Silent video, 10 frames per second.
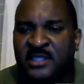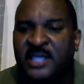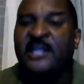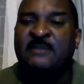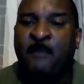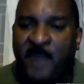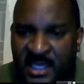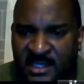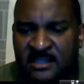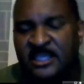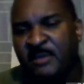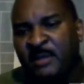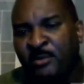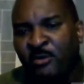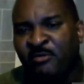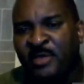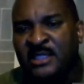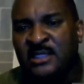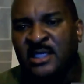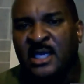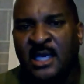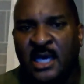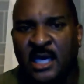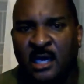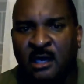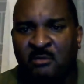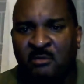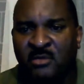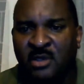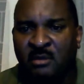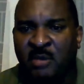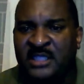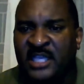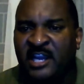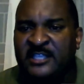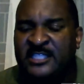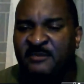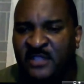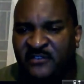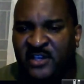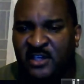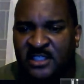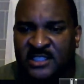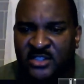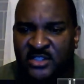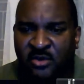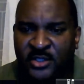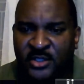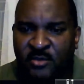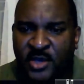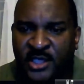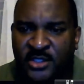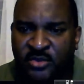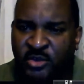There has been some improvement, but there are some difficulties that you're going to run into.